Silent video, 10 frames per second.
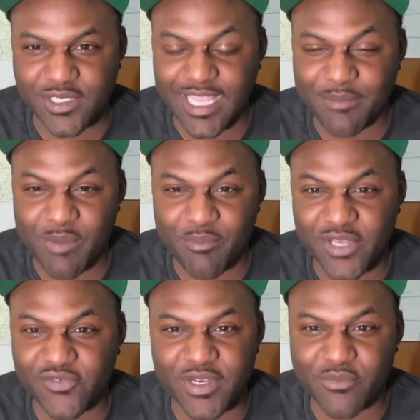Like my best
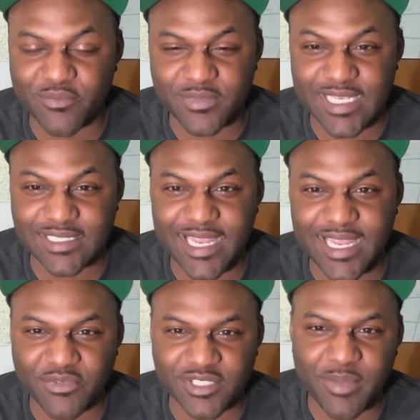friend, his dad
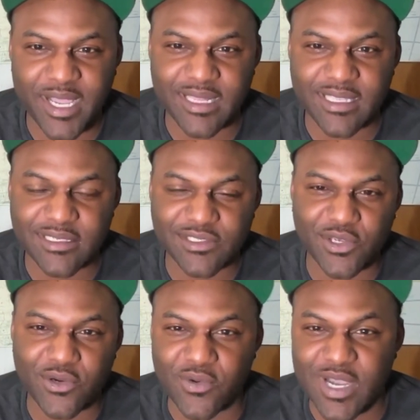was a pilot,
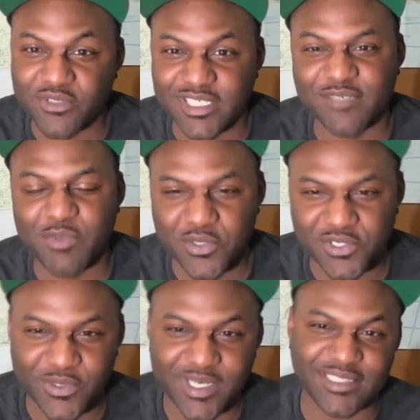so I was exposed
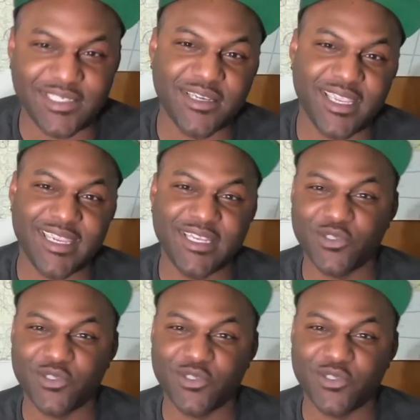to it as a young age.